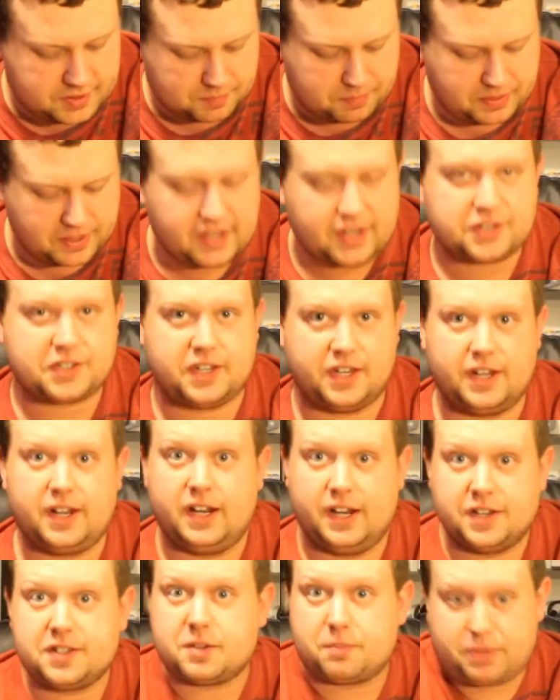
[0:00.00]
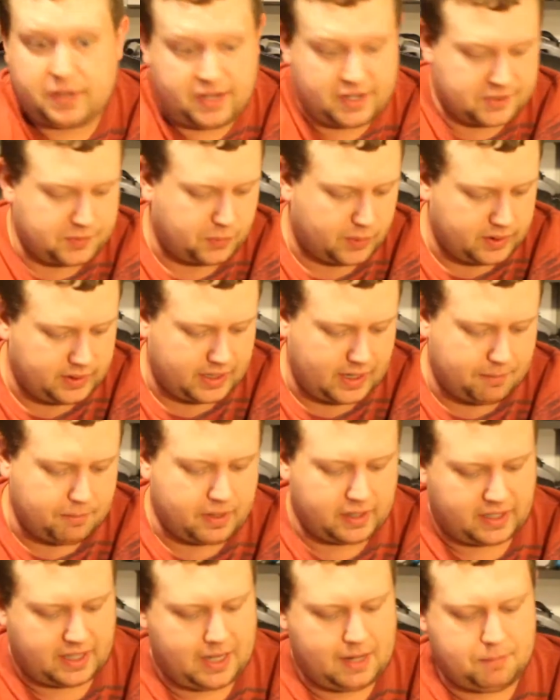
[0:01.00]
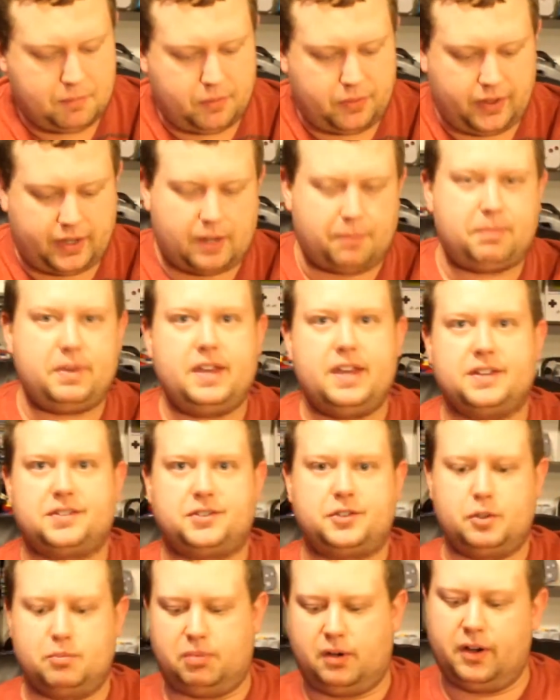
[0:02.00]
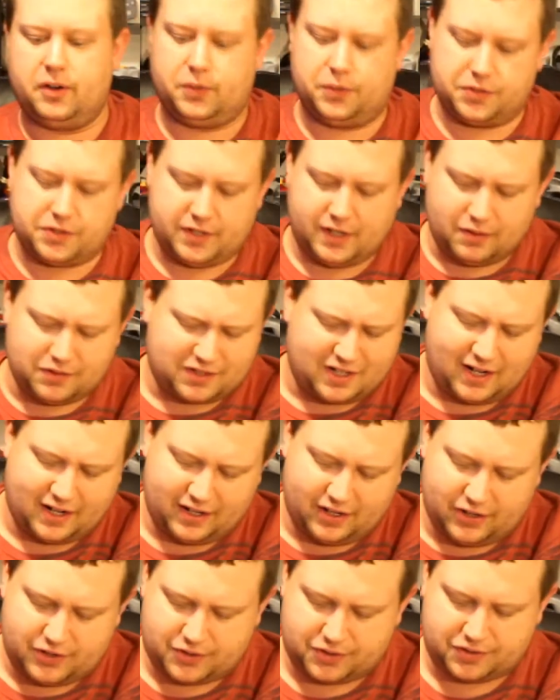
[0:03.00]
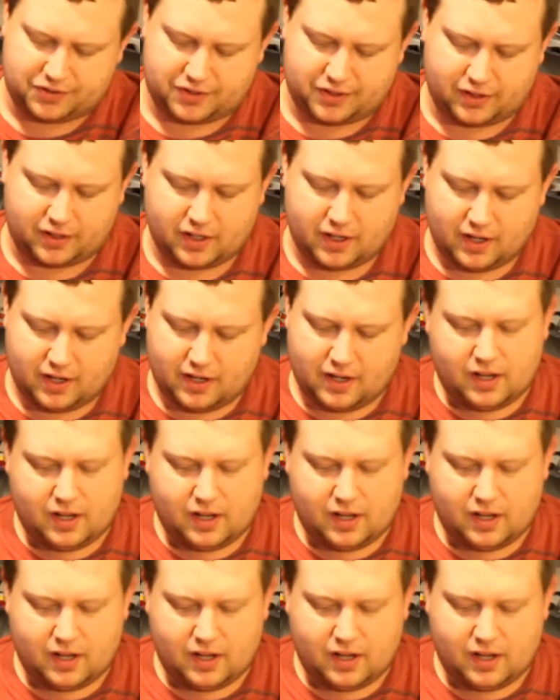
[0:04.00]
is a PS1 game, but it came with like a PS2 bundle, so that was kind of interesting.